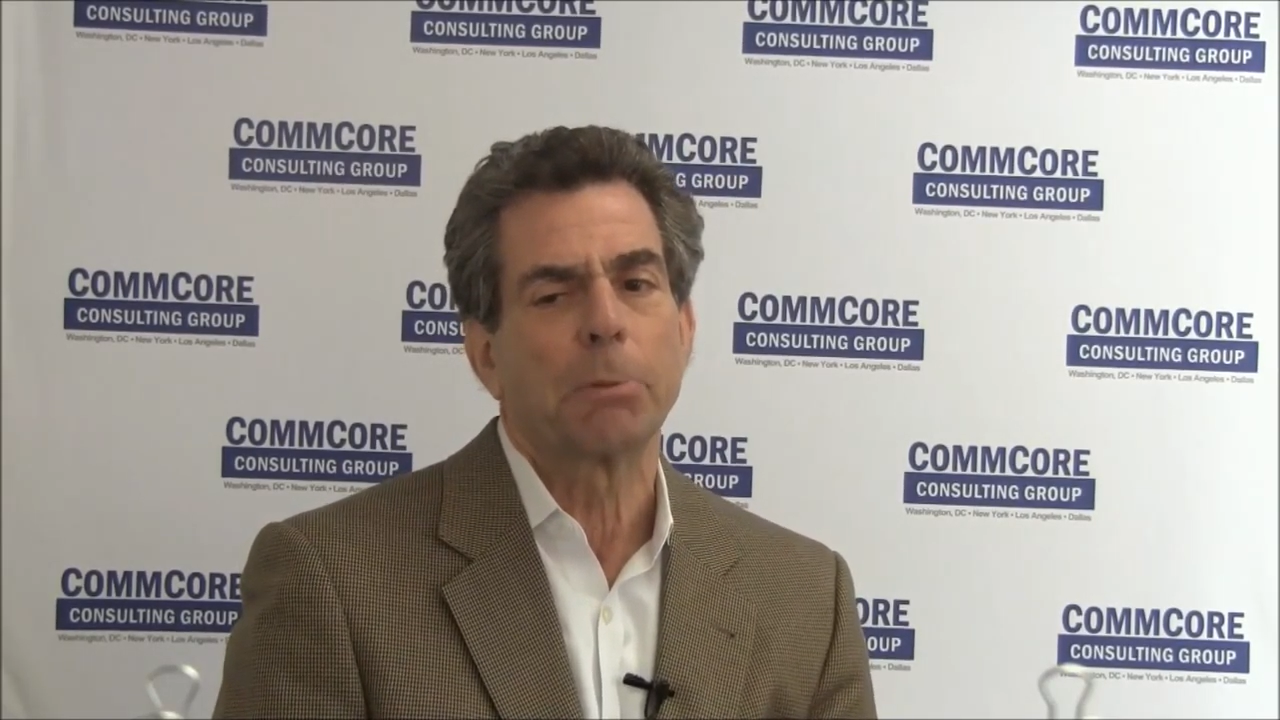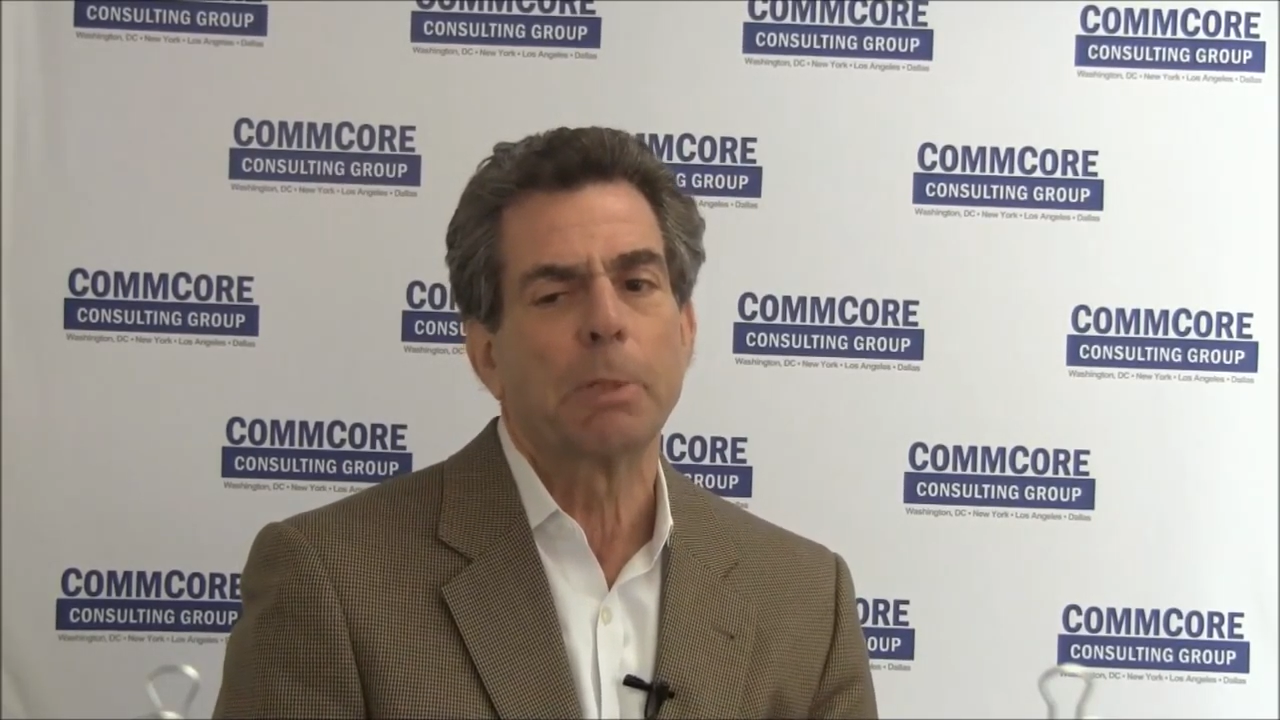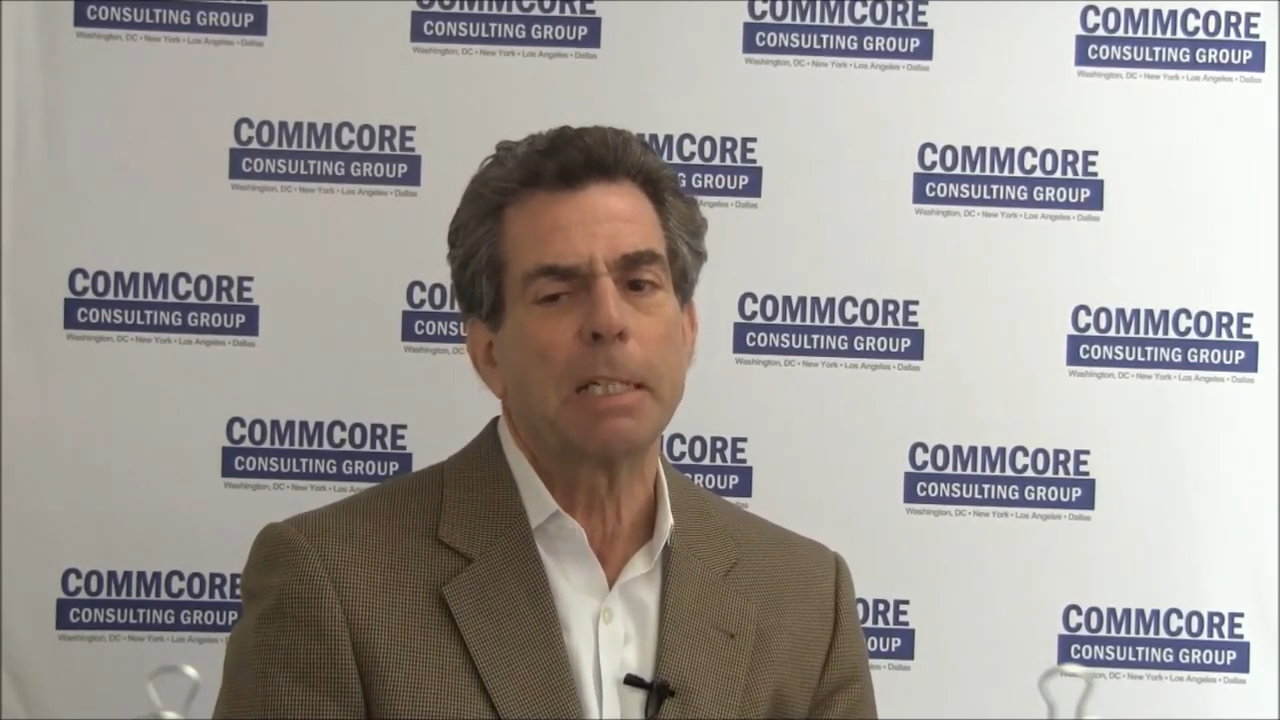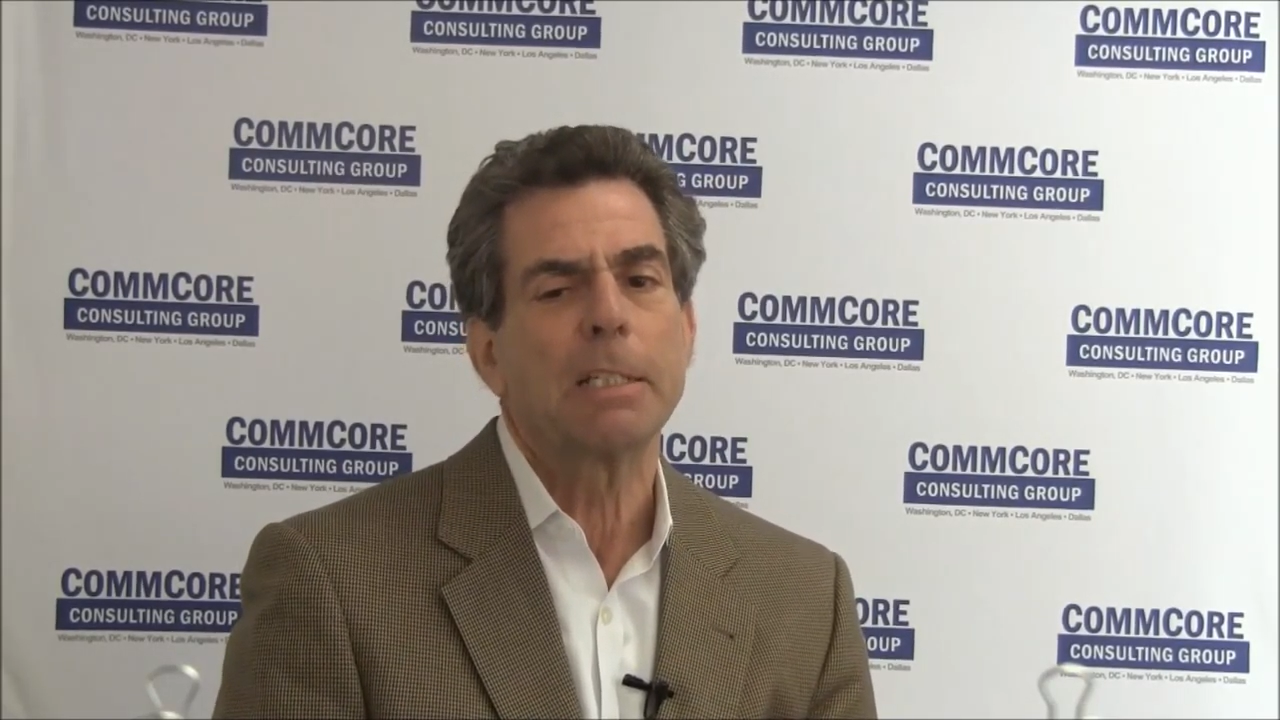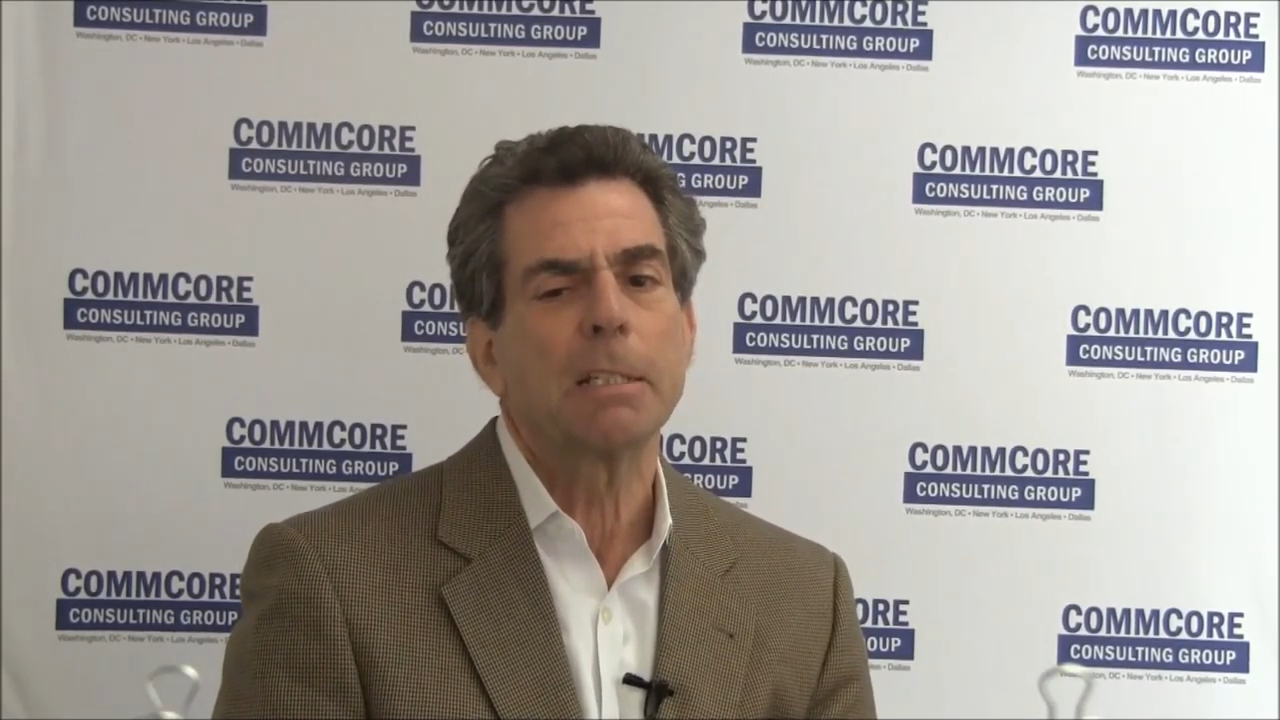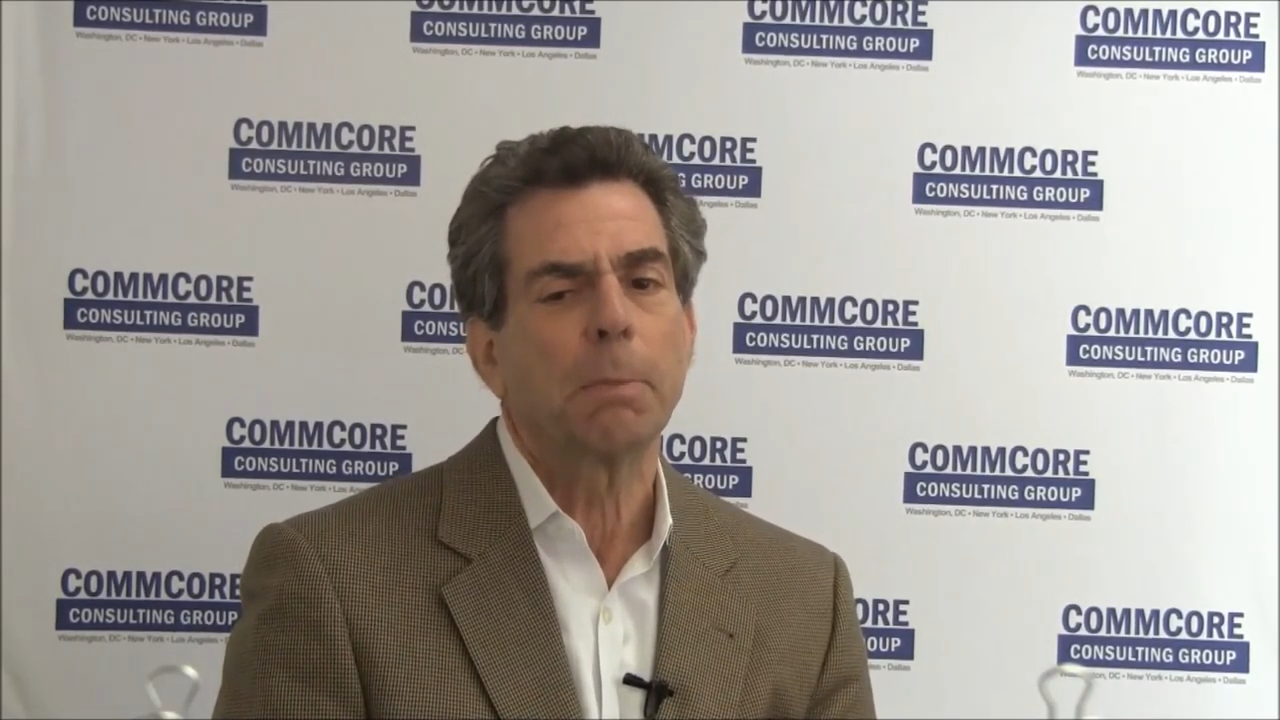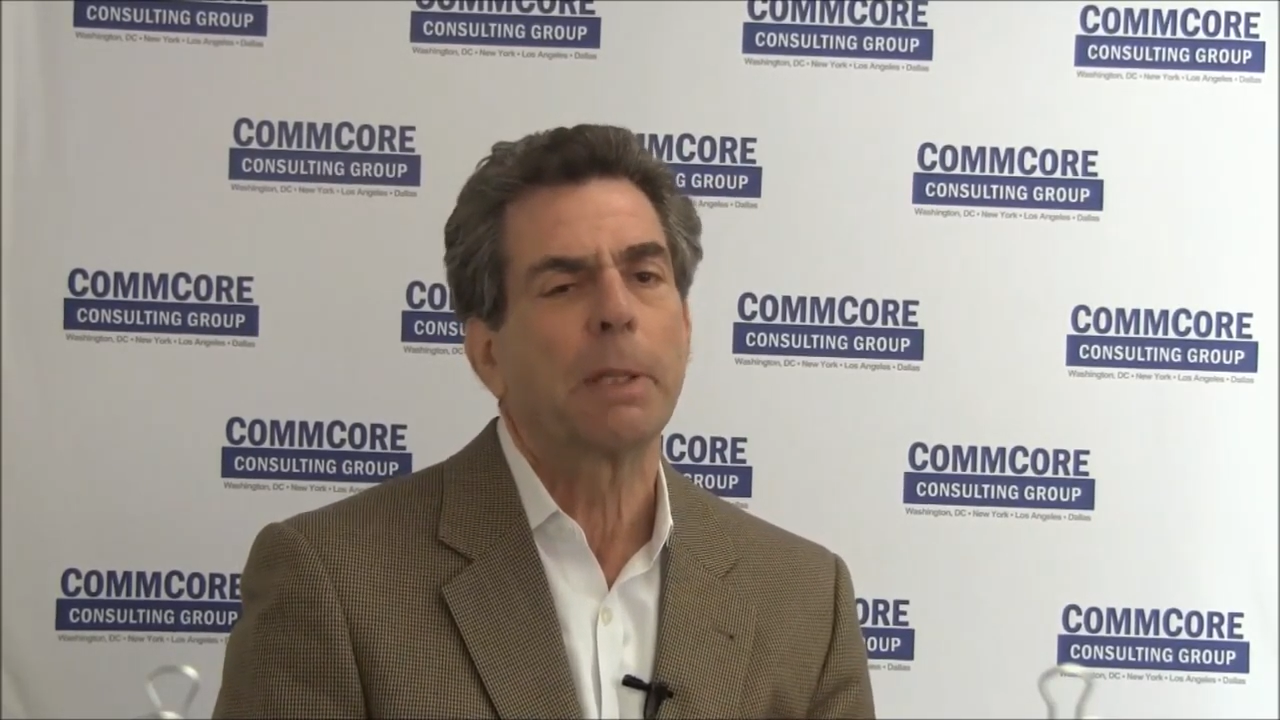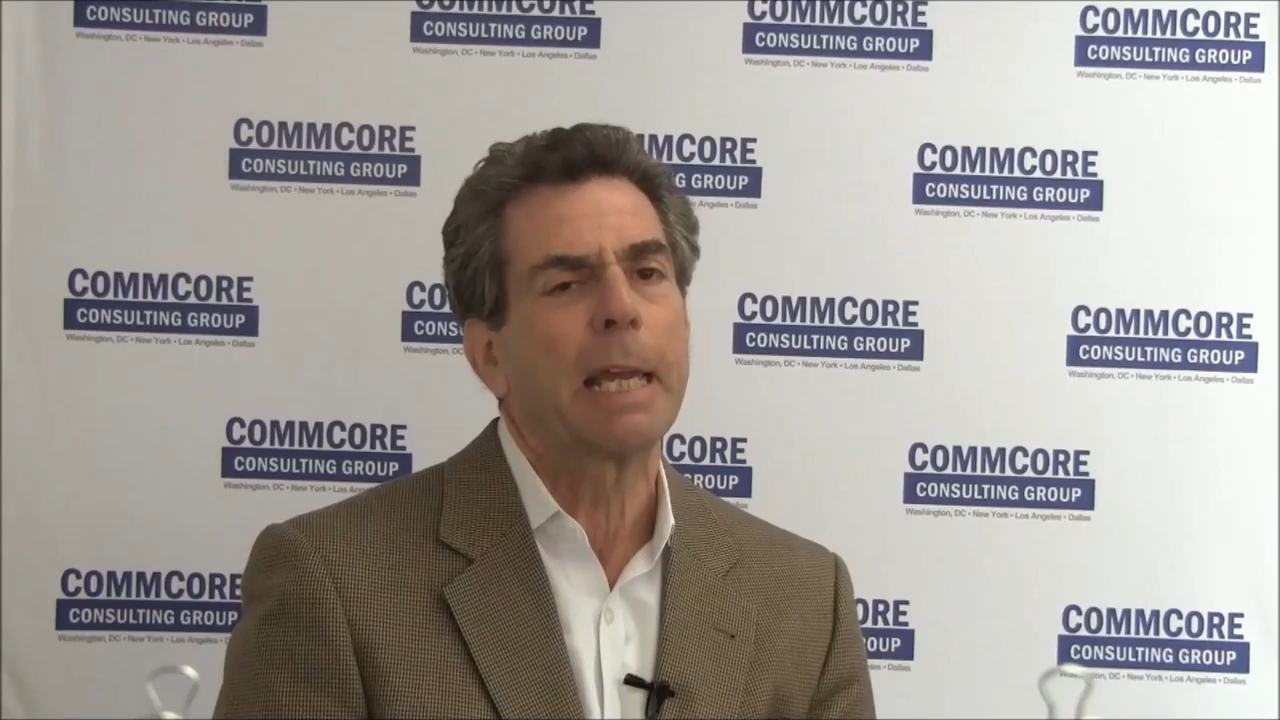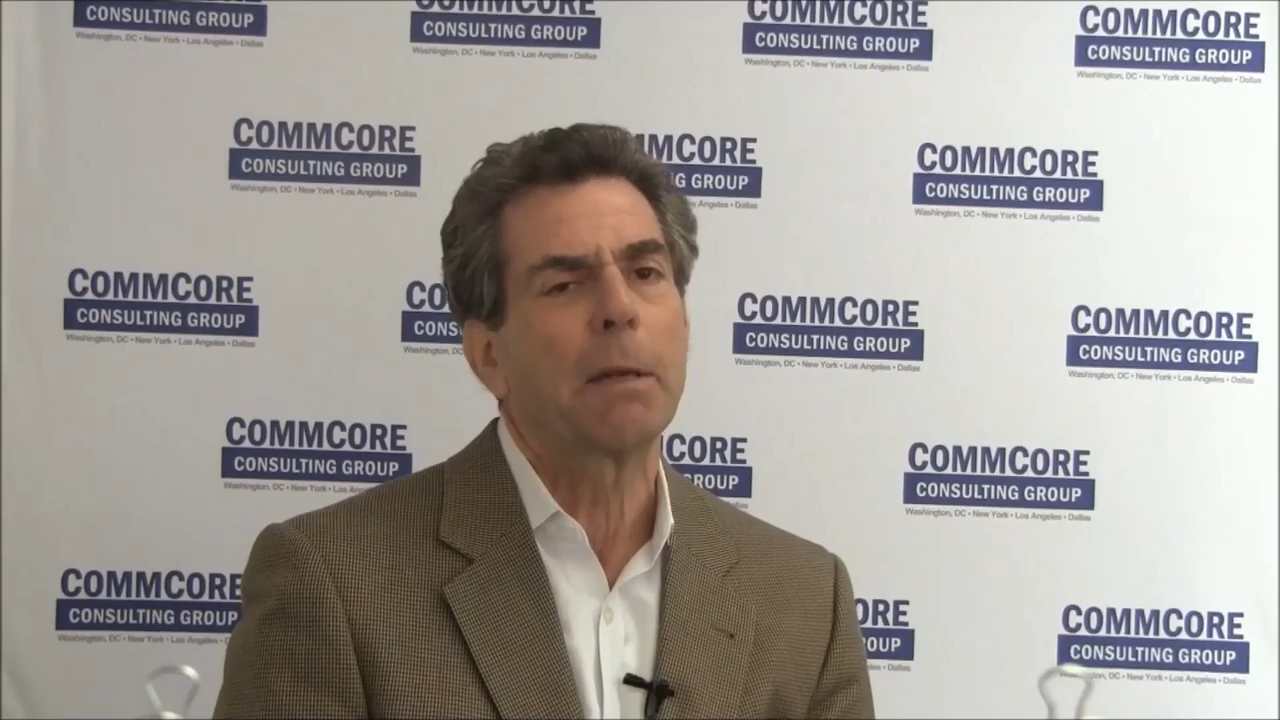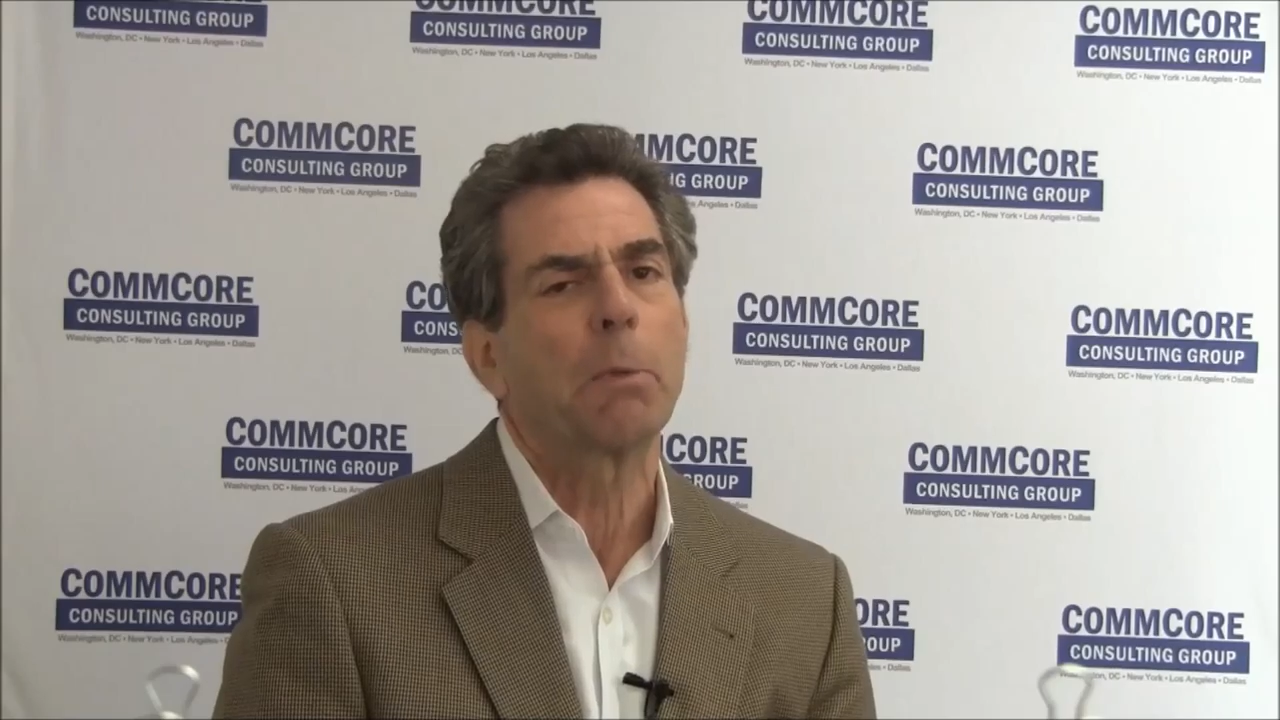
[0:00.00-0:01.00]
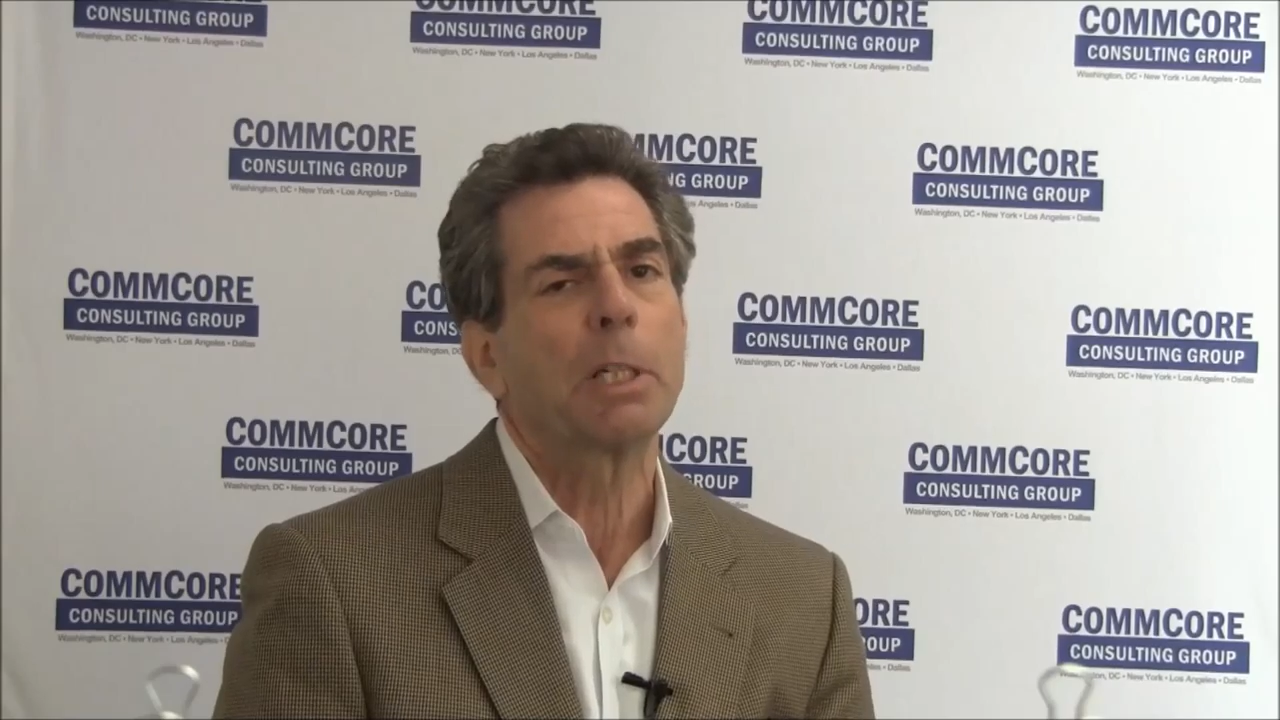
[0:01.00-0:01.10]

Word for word: reason to plan